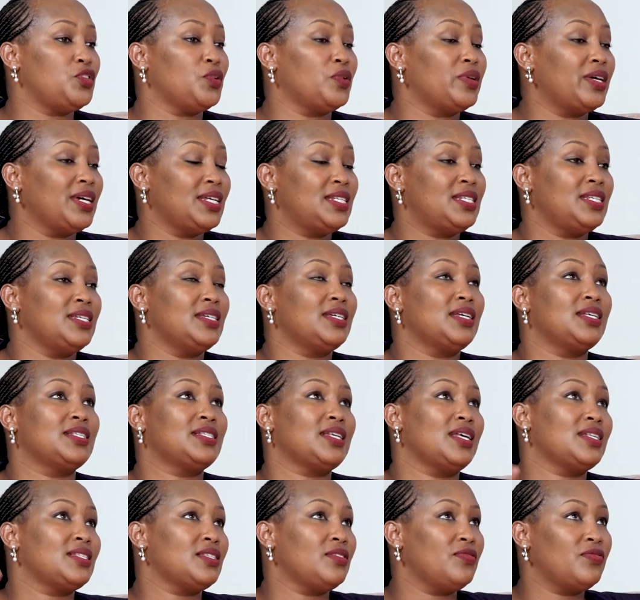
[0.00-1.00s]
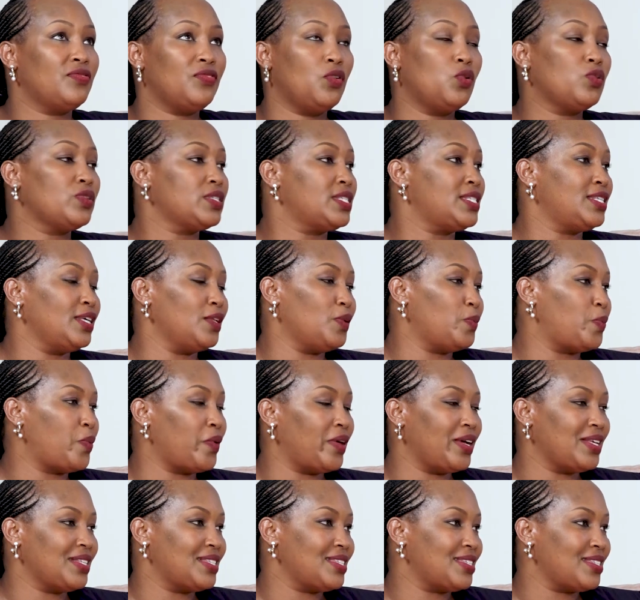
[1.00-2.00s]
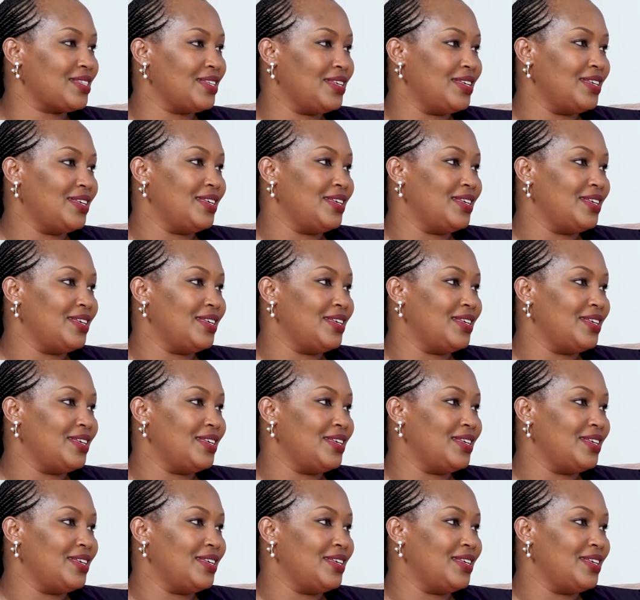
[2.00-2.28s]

you're getting is as if wholesale price.